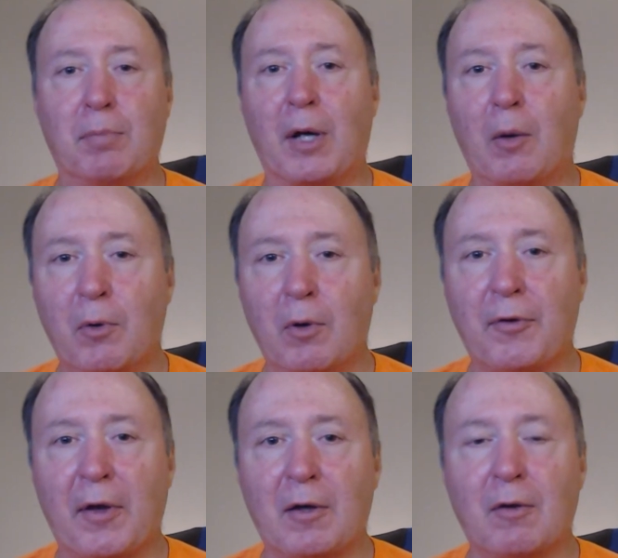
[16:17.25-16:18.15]
But I will
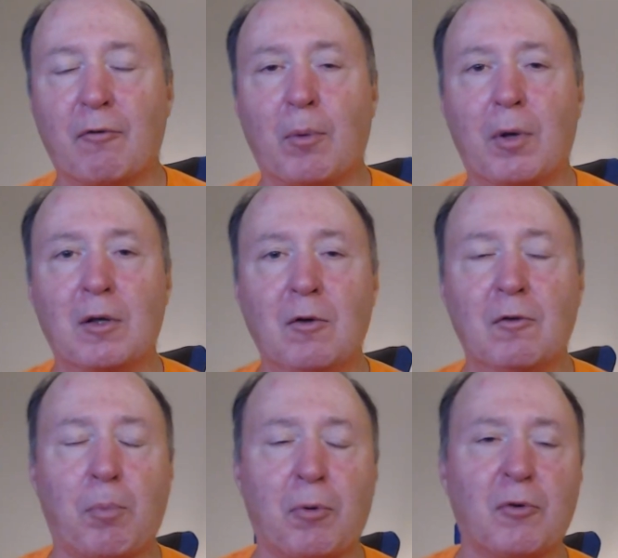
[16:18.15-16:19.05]
tell you from a
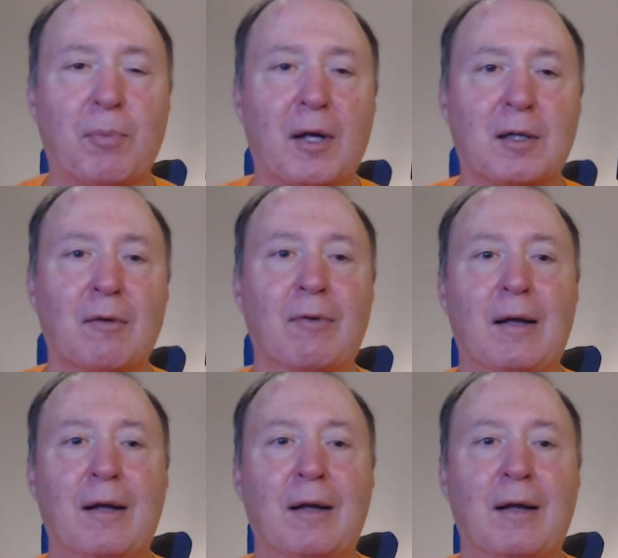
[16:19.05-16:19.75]
user perspective,